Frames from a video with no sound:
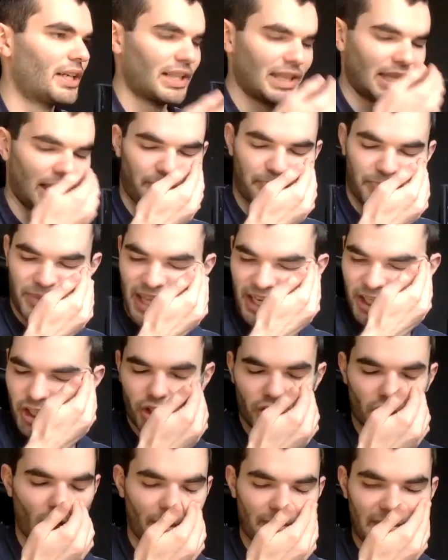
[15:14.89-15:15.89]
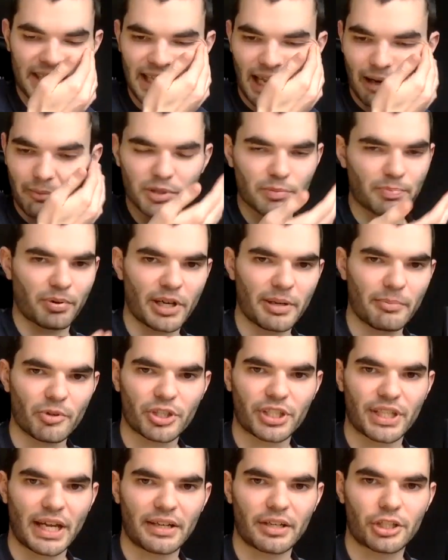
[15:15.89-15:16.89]
I mean, that was pretty
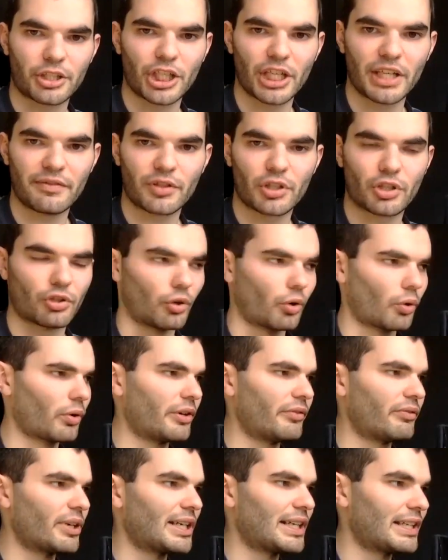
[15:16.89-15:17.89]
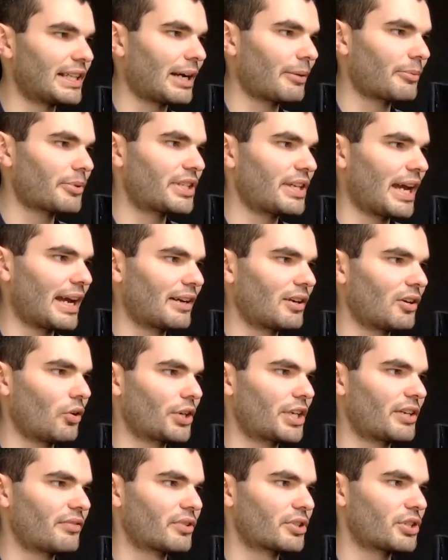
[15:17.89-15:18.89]
much the end of Chief's story, really. That was the end.
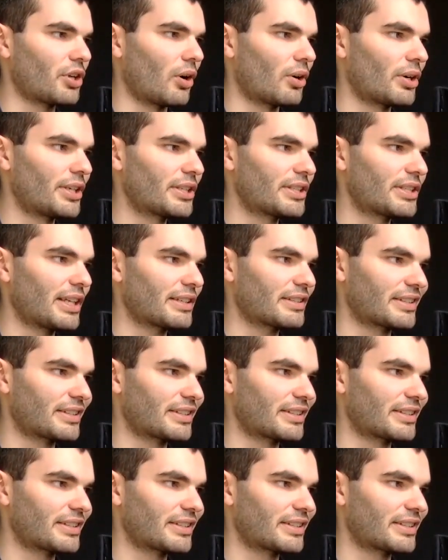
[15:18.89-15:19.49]
Like, he retires.